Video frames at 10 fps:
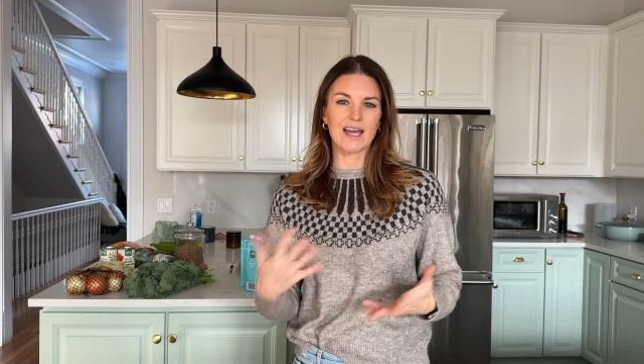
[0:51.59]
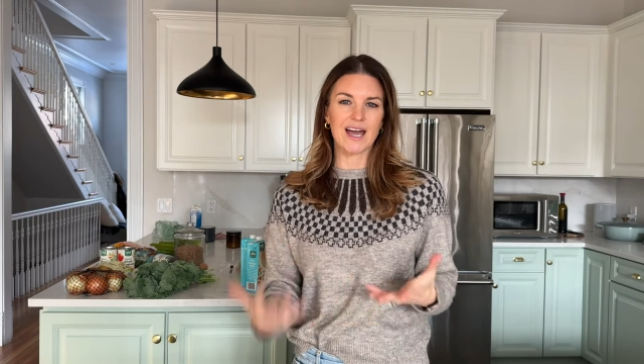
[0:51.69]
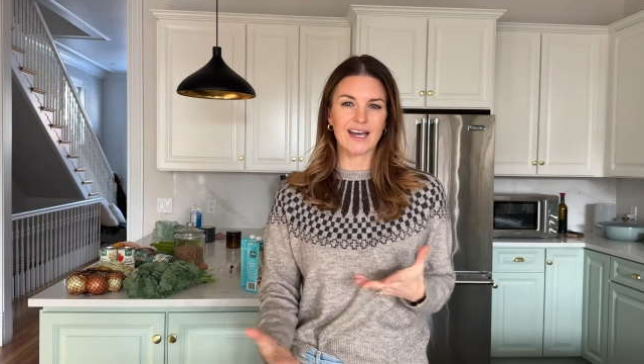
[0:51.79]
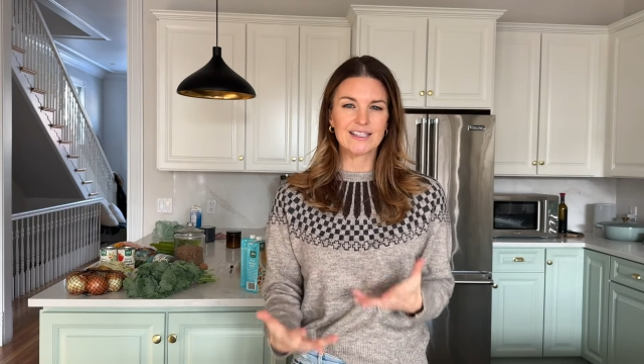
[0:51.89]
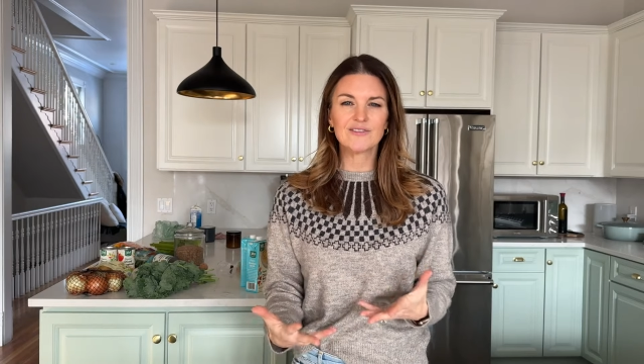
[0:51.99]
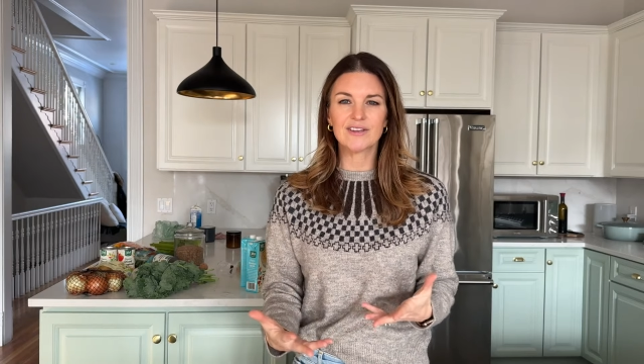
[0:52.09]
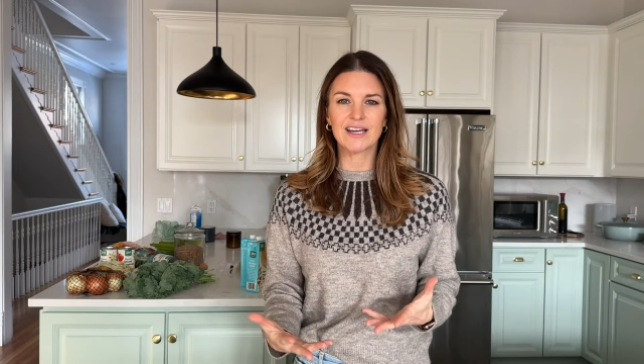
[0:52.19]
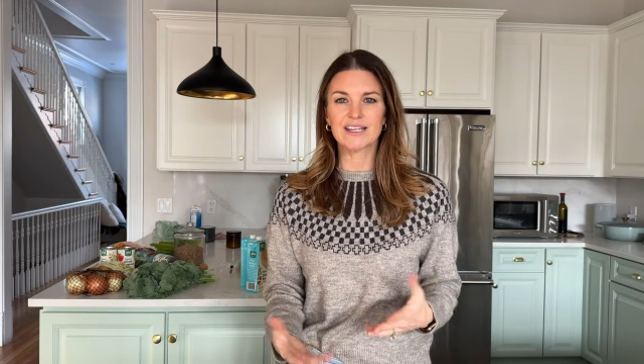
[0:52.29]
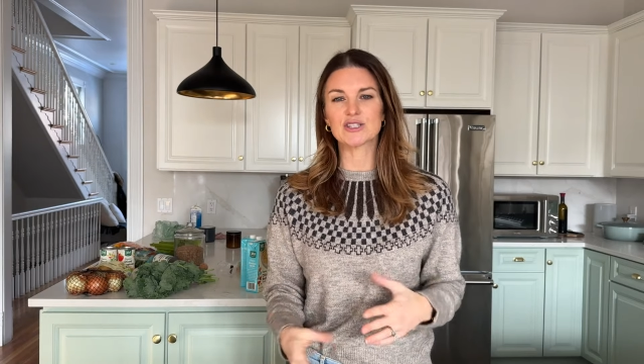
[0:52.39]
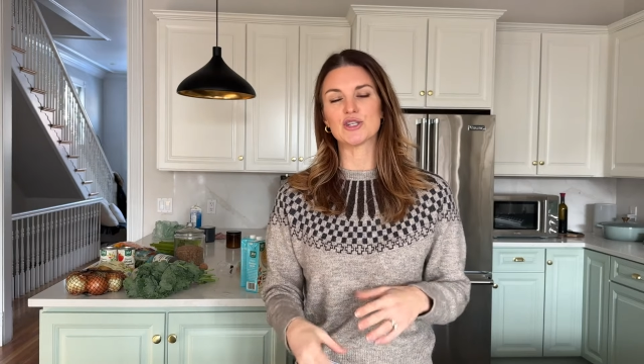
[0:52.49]
I kind of
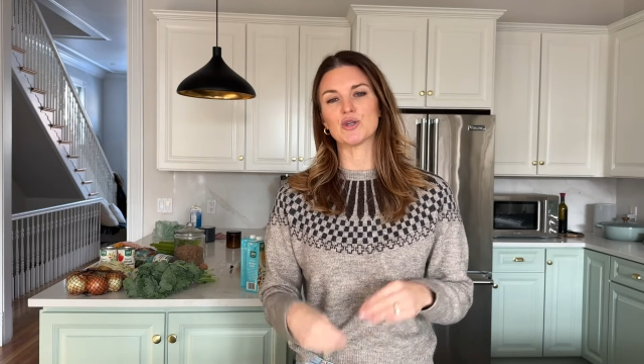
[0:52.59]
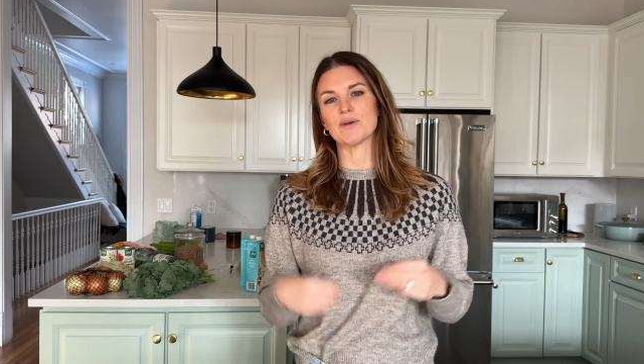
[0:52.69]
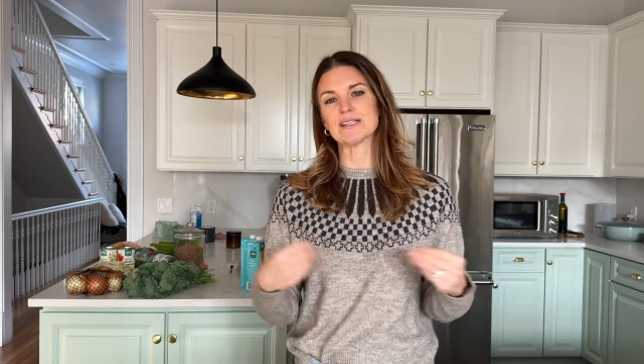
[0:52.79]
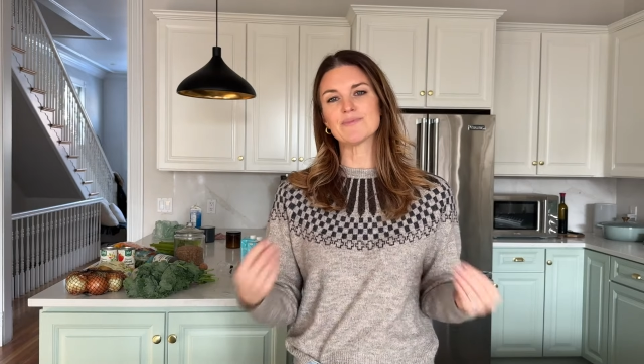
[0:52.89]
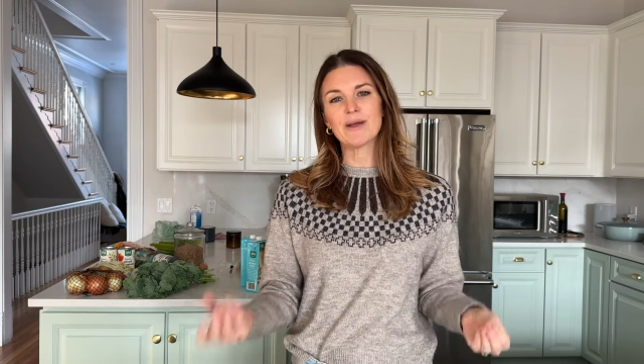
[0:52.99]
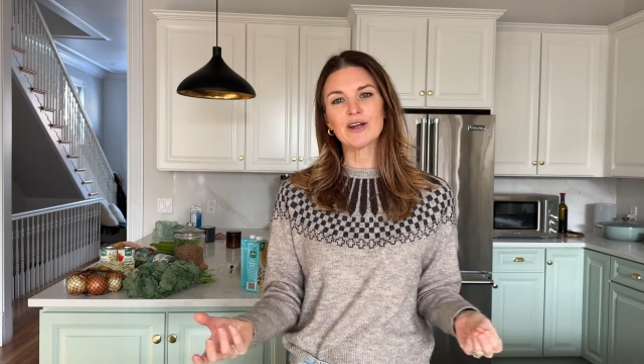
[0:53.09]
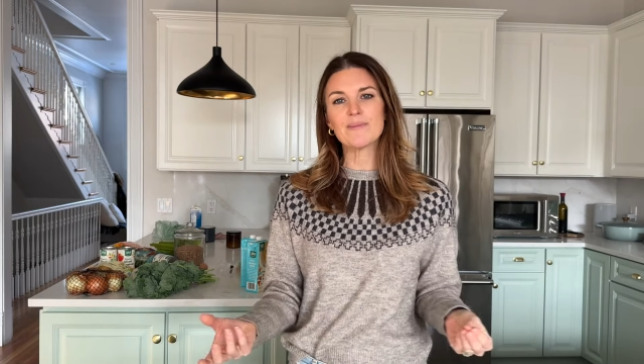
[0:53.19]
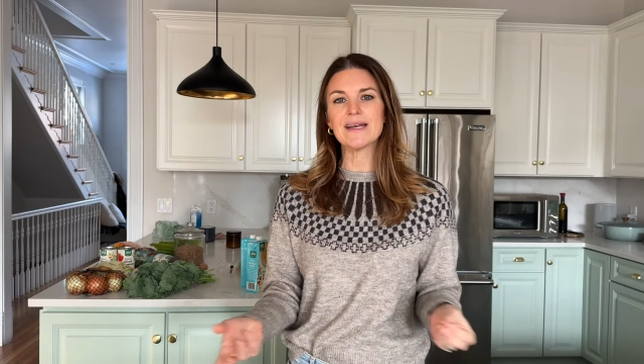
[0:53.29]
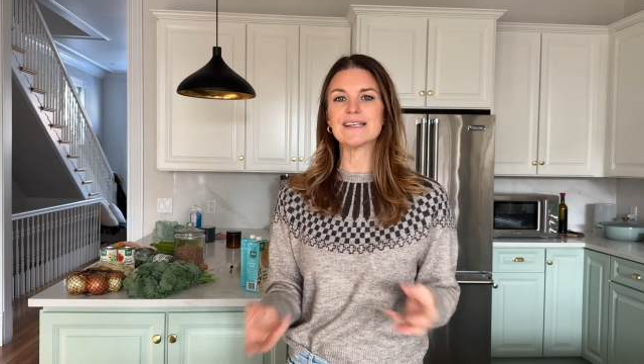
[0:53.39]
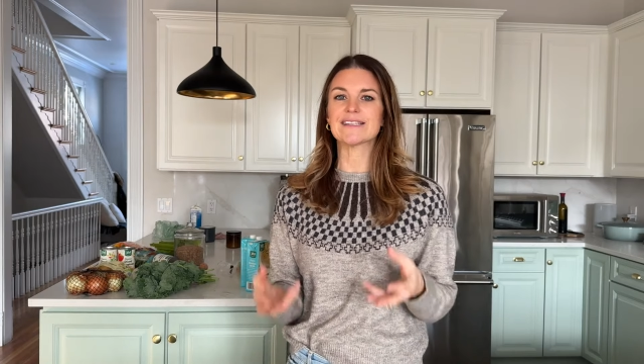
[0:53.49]
like to
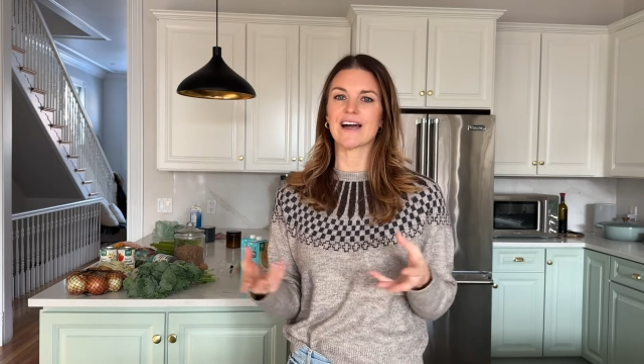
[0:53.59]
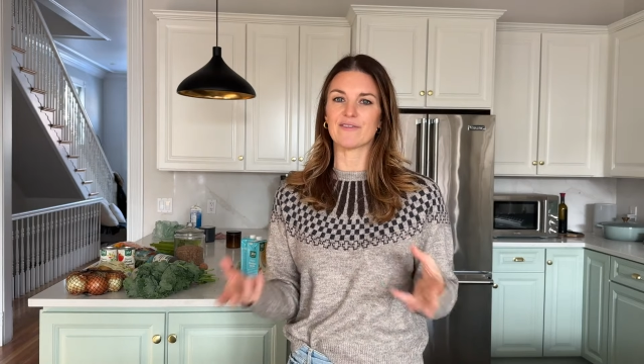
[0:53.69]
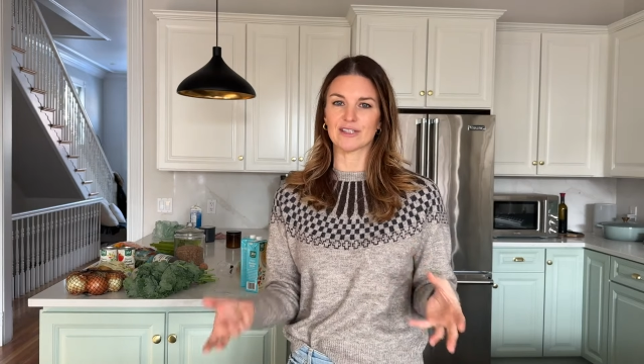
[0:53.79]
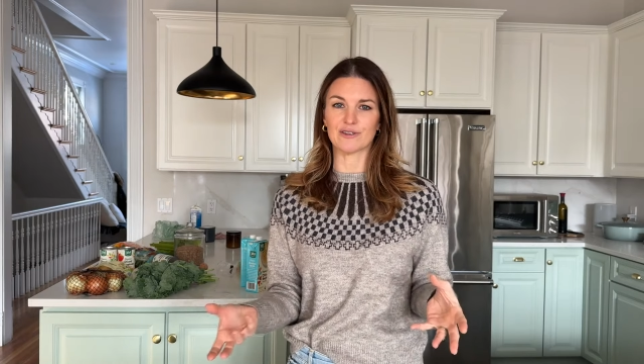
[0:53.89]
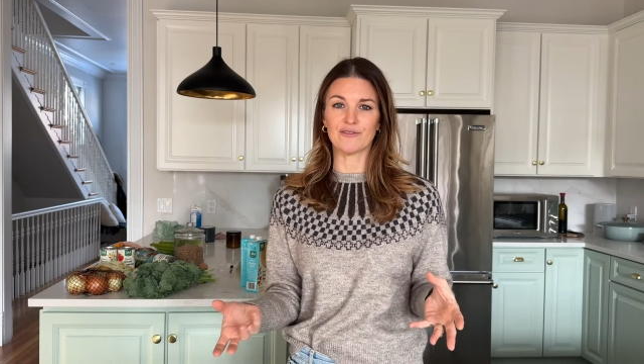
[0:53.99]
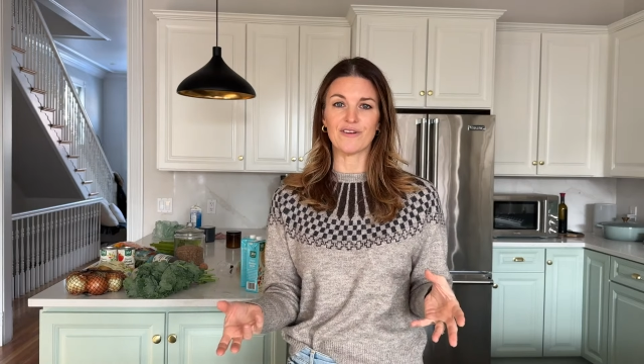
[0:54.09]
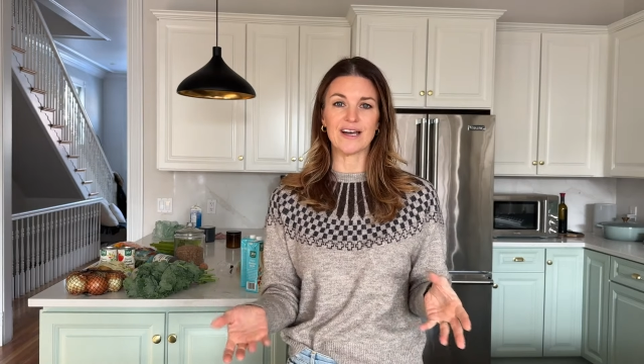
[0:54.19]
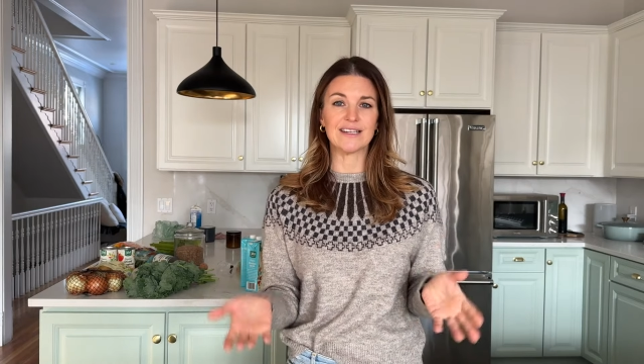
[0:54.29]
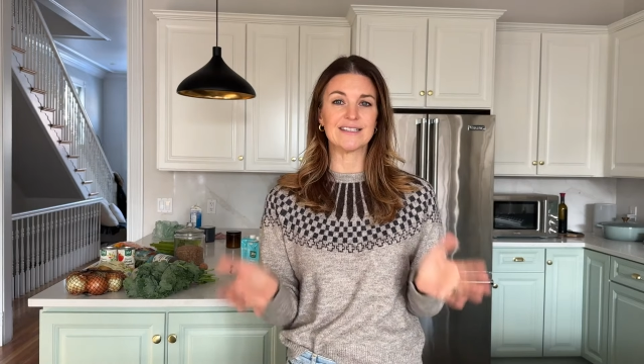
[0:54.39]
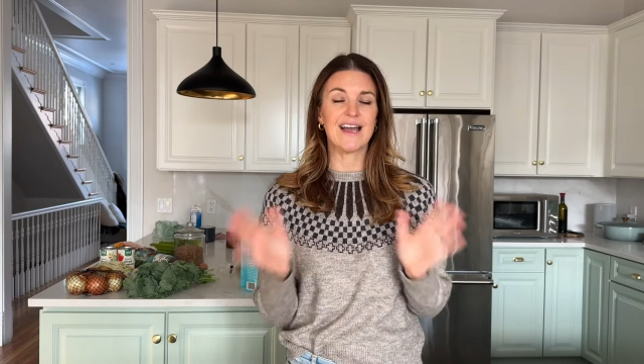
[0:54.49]
experiment, have a little
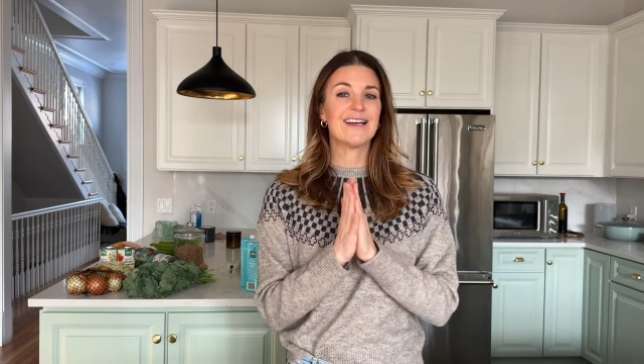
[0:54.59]
fun,